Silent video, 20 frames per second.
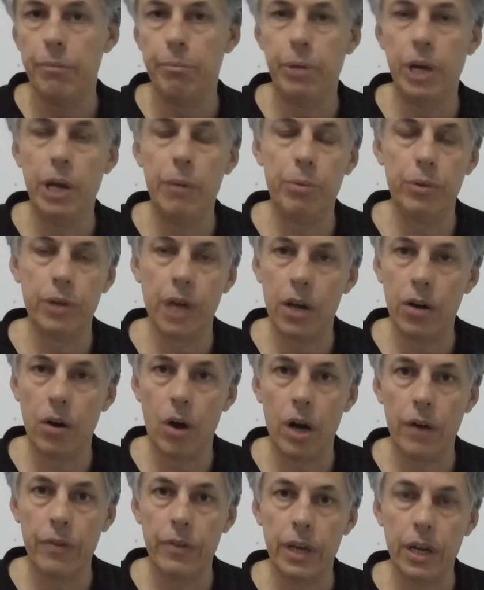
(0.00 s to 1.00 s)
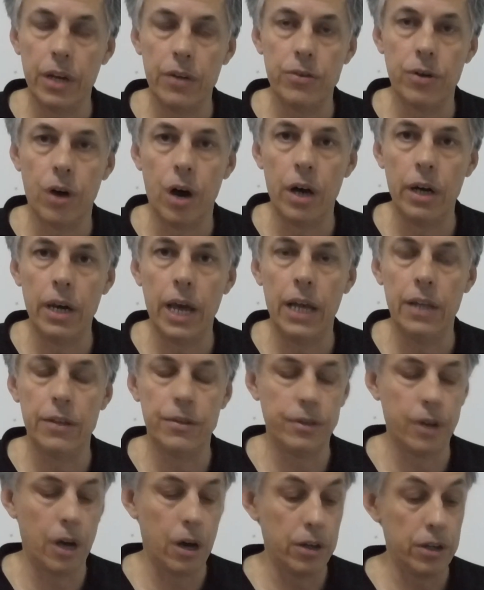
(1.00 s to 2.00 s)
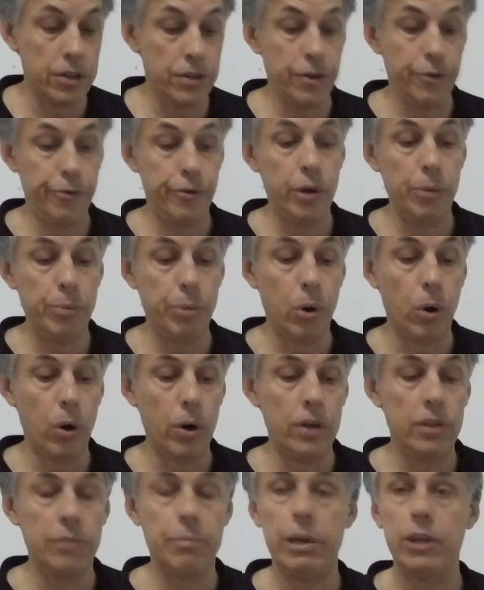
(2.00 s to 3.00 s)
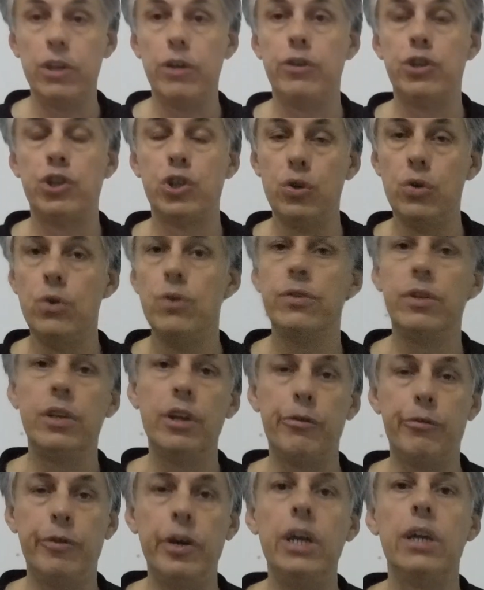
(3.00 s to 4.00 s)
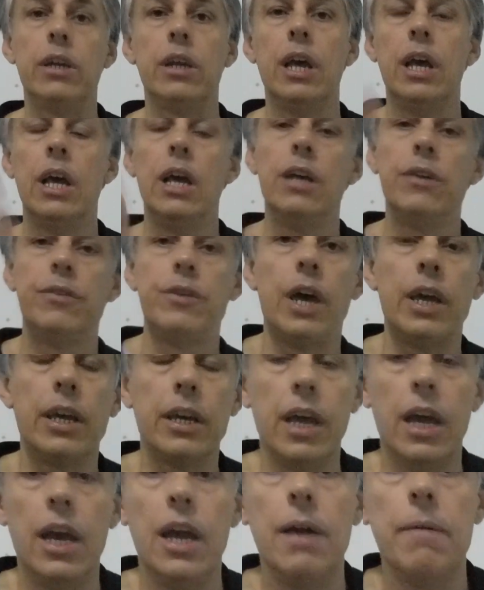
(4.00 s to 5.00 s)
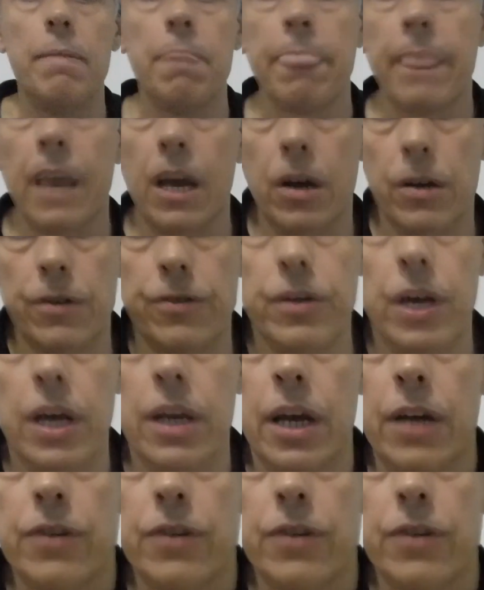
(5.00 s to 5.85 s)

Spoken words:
people don't like that in Thailand. So just a few pointers about your shoes and your feet. Take care, and I'll see you next